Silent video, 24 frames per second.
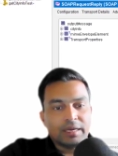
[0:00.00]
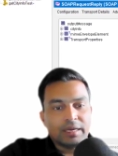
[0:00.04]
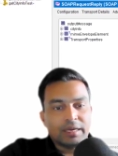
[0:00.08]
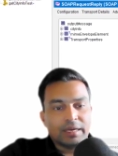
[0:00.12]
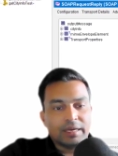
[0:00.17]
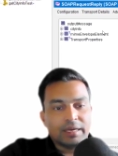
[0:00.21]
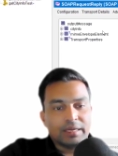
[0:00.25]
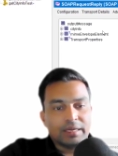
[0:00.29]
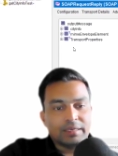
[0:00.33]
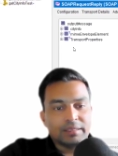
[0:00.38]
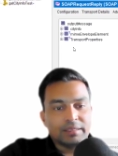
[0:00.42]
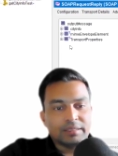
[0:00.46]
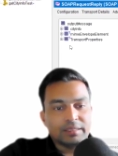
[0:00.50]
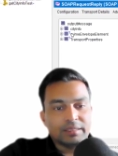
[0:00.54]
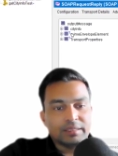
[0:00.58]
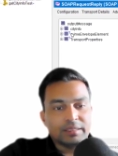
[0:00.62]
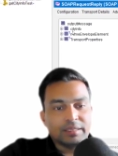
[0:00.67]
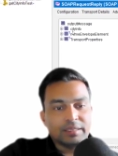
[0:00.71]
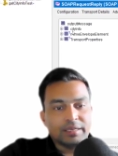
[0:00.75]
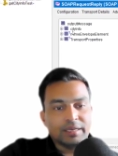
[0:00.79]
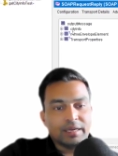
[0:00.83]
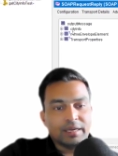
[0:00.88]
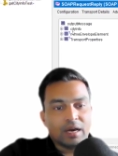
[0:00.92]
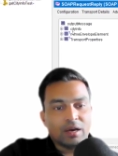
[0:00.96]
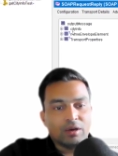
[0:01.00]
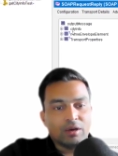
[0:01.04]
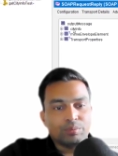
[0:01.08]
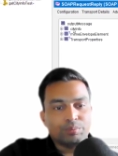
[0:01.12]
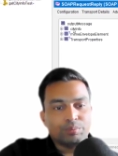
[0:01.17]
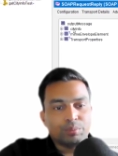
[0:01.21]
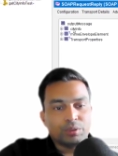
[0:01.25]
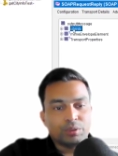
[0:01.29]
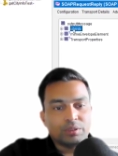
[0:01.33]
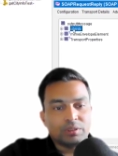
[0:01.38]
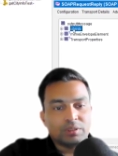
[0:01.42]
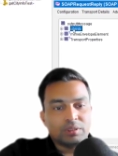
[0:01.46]
And in the
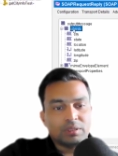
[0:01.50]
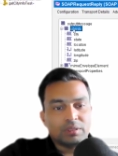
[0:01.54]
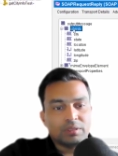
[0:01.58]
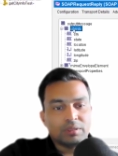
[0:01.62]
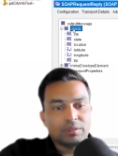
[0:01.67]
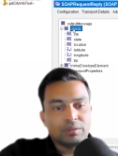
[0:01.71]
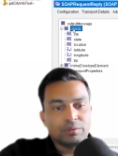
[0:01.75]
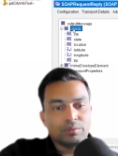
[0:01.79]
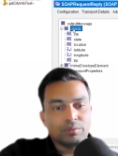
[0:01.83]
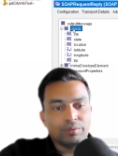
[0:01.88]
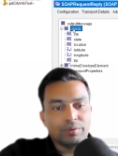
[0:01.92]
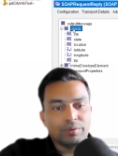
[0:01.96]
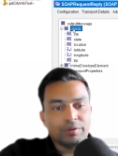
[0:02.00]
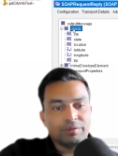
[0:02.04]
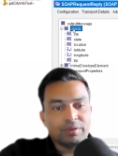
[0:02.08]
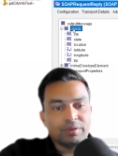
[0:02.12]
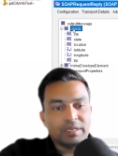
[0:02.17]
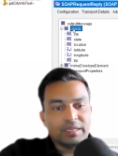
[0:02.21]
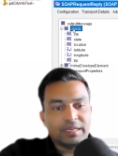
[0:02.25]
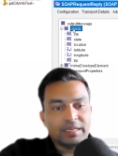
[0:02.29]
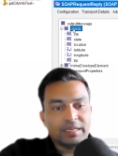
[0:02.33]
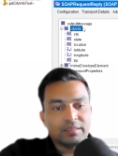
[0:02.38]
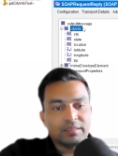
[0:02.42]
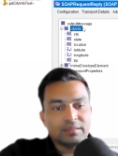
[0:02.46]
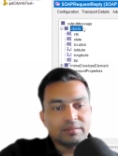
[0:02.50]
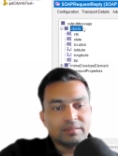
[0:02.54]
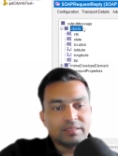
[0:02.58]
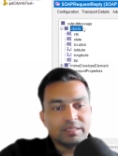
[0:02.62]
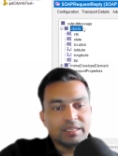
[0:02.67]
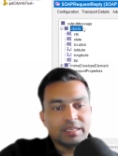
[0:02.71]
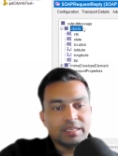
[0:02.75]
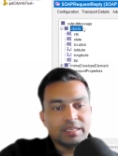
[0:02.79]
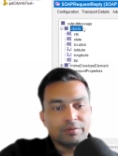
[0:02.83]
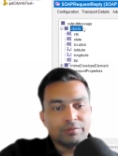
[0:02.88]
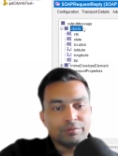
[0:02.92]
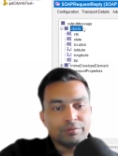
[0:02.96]
output, we will get the
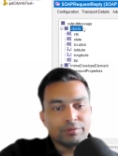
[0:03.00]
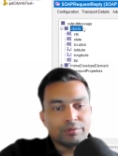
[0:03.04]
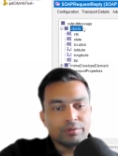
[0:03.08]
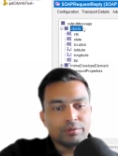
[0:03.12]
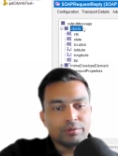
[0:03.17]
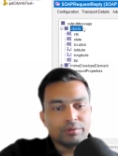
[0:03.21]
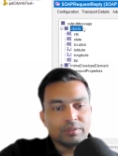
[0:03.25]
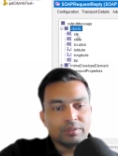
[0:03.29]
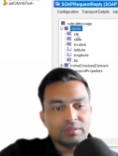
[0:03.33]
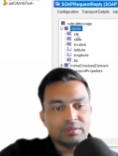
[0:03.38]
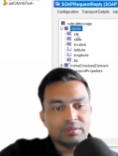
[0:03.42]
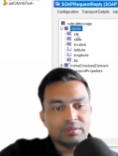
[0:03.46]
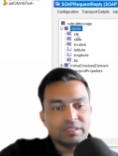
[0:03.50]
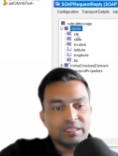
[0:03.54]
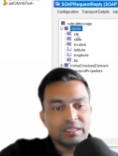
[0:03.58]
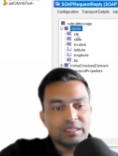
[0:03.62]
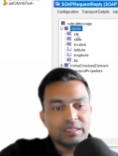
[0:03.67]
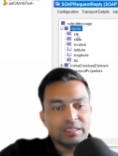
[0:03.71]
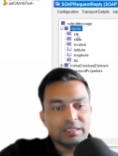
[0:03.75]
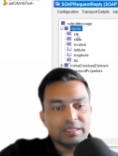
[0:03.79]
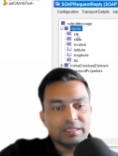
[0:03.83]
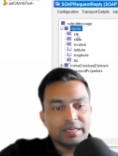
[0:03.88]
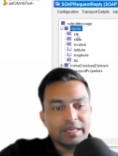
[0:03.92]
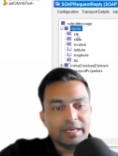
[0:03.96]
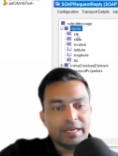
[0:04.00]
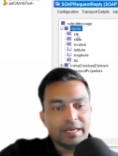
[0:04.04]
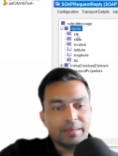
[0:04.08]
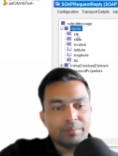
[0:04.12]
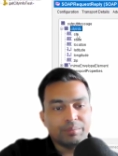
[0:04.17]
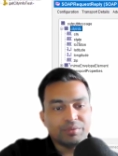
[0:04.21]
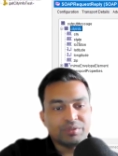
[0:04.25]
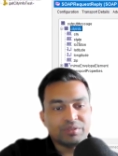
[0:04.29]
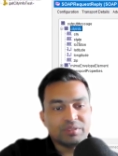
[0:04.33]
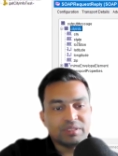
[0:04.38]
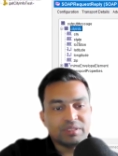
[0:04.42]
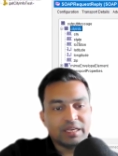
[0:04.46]
city info, the city
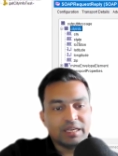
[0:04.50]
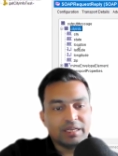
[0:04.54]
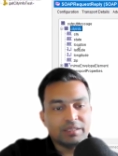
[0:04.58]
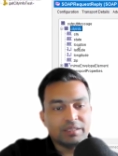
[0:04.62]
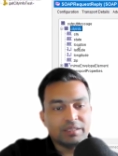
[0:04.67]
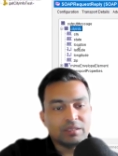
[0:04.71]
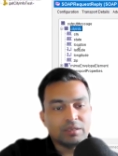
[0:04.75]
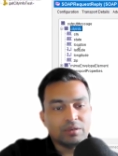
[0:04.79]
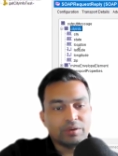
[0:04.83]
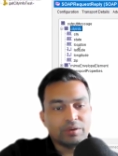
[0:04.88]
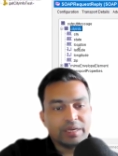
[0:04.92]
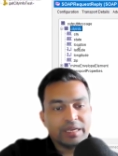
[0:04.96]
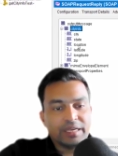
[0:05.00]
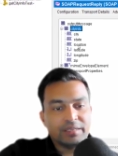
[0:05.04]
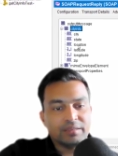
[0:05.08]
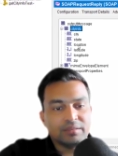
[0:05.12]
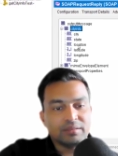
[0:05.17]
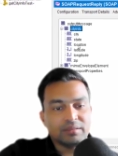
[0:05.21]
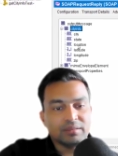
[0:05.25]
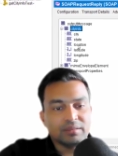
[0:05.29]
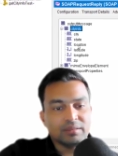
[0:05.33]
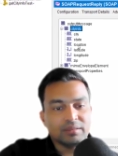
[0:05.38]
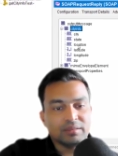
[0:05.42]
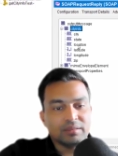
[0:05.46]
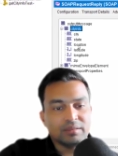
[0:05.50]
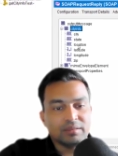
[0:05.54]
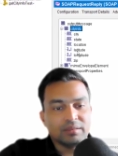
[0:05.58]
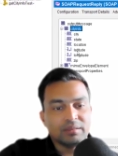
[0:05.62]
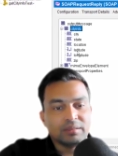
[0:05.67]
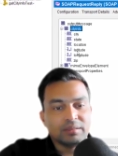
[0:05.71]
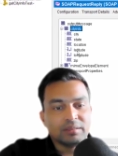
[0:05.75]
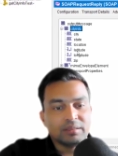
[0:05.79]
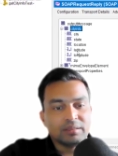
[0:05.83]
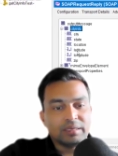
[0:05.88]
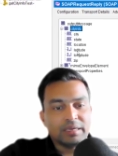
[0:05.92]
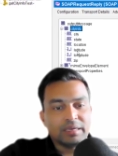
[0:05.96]
name, state,
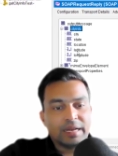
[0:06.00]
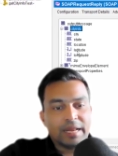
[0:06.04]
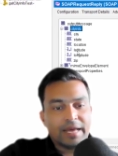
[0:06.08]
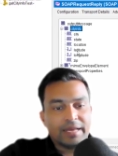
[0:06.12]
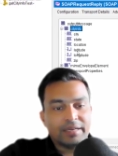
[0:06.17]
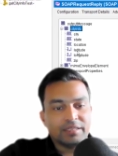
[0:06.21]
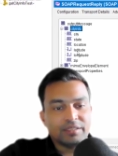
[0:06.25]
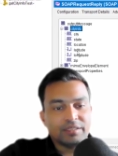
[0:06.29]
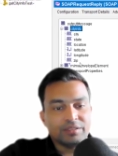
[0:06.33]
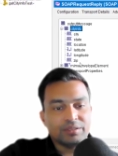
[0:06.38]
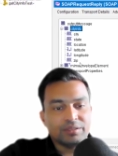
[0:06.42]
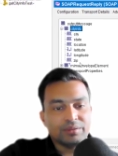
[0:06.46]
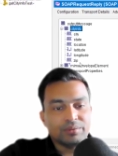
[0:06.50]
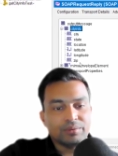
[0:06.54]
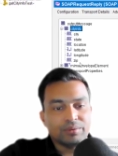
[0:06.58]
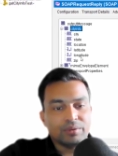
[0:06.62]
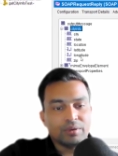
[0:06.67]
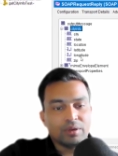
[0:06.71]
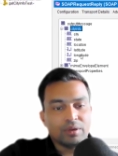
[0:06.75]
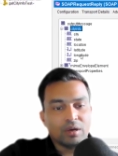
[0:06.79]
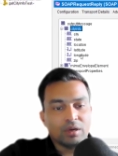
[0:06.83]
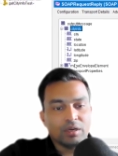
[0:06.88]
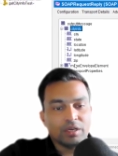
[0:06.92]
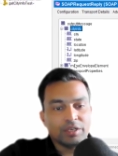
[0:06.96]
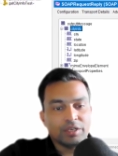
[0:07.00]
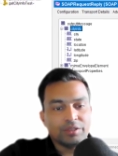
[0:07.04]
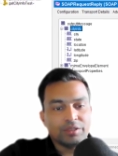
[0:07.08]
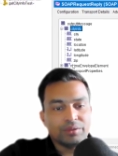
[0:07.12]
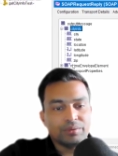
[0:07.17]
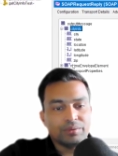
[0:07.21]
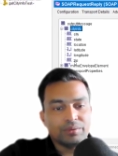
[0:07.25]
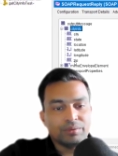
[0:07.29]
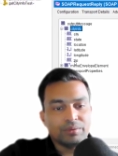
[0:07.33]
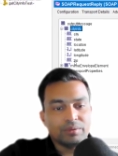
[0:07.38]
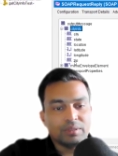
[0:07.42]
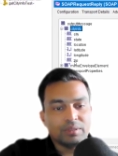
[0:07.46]
location, latitude,
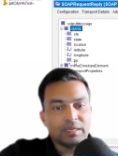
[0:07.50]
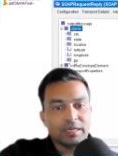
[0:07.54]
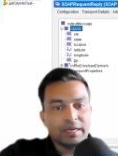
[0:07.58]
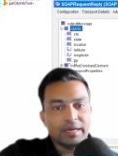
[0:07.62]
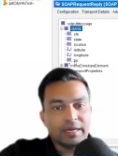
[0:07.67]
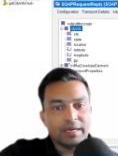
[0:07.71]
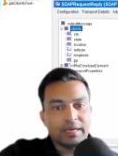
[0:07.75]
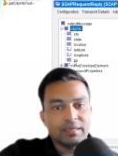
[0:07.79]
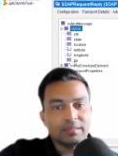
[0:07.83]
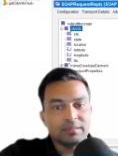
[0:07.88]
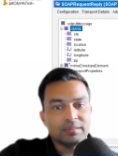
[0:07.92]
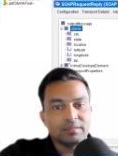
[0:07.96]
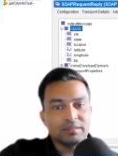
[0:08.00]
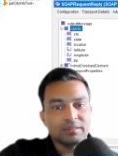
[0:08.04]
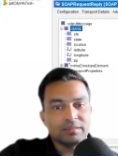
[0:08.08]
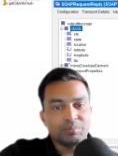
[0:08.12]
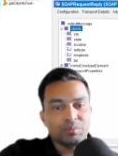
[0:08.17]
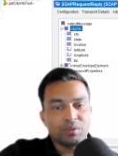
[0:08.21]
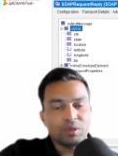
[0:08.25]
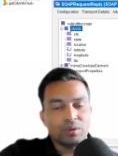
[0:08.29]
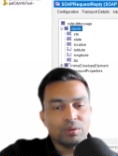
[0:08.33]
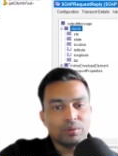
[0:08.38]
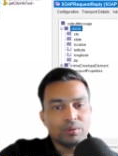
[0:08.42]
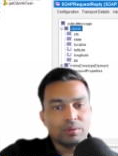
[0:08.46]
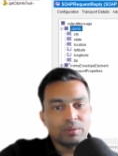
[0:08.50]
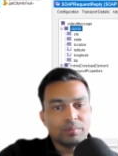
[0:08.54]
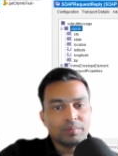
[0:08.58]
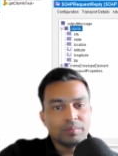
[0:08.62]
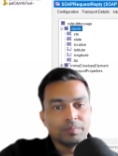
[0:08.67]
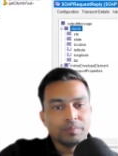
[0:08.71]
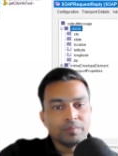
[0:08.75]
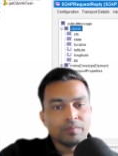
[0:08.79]
longitude, and zip code.